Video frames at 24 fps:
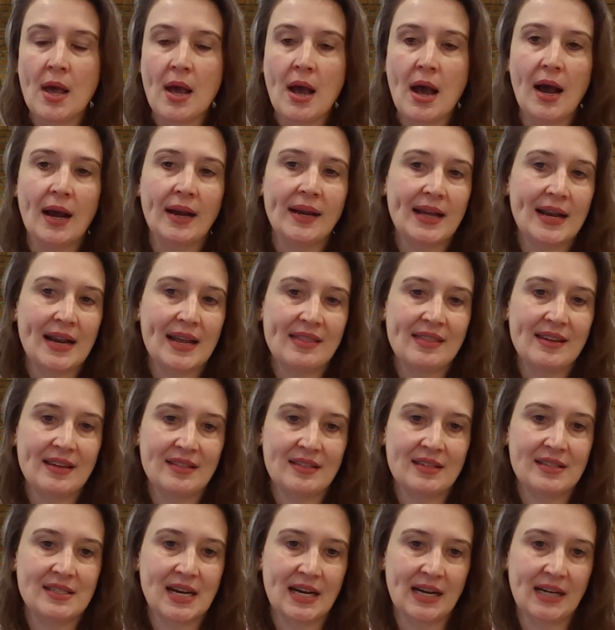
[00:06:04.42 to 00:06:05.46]
again, I think
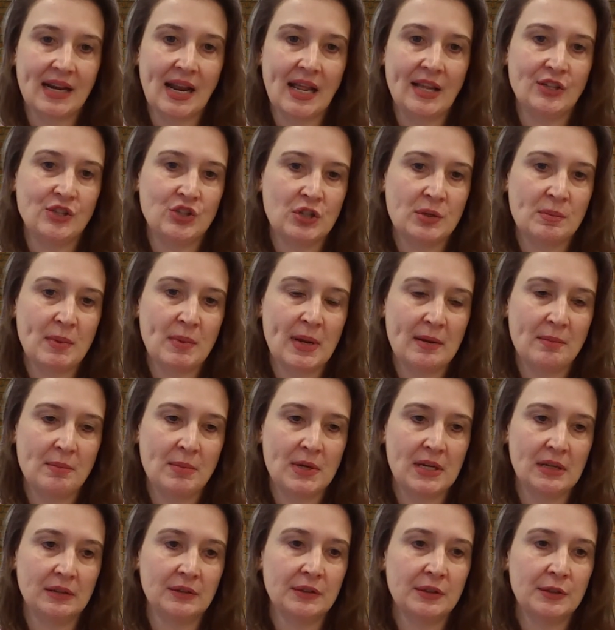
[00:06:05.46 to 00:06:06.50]
the technology may
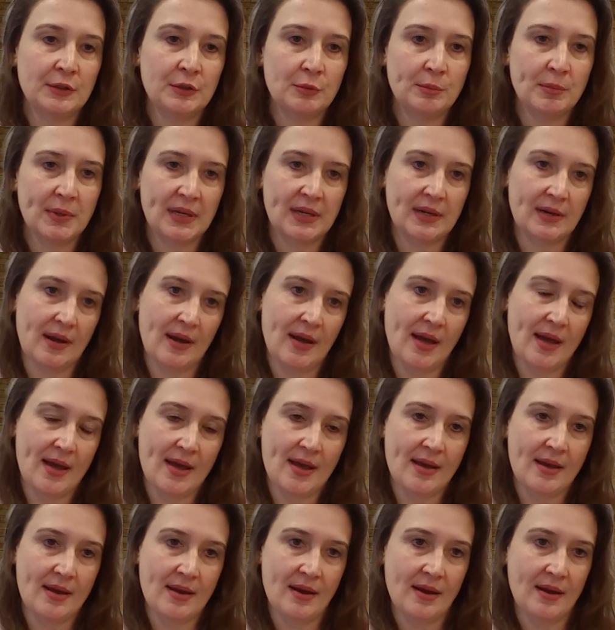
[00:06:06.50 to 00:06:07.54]
be a little bit
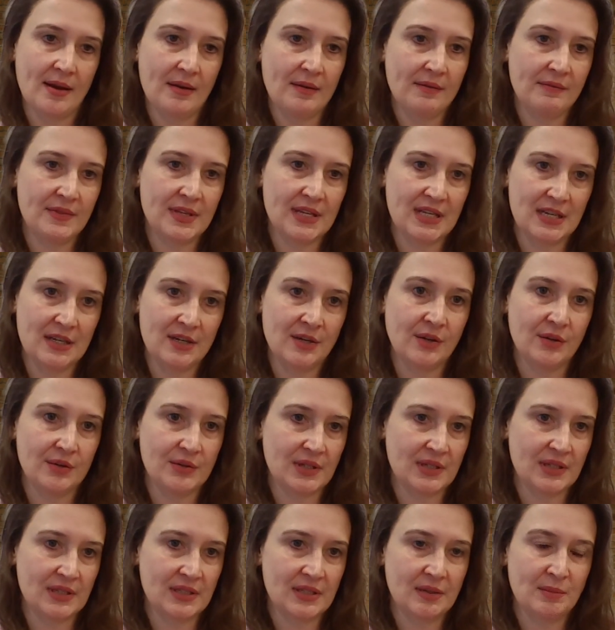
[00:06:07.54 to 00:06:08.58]
ahead of the
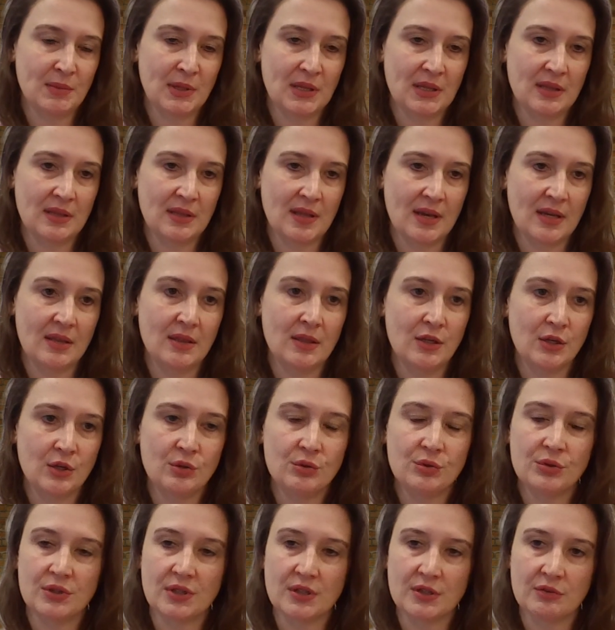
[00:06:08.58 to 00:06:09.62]
ecosystem and the
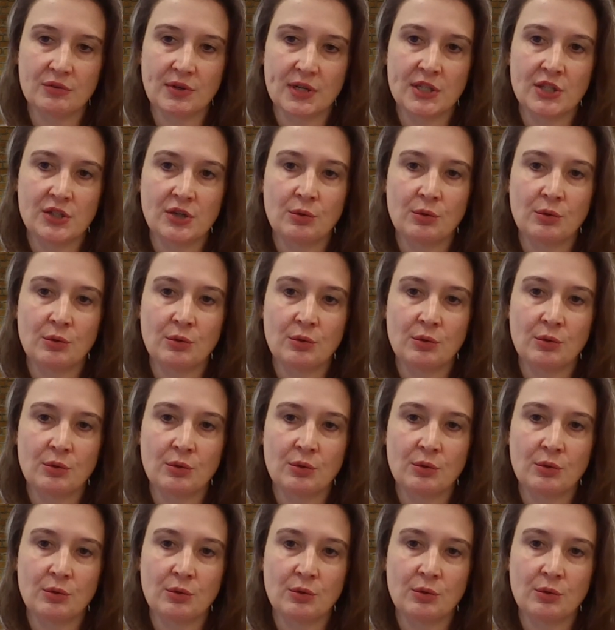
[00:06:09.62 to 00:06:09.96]
uses, right?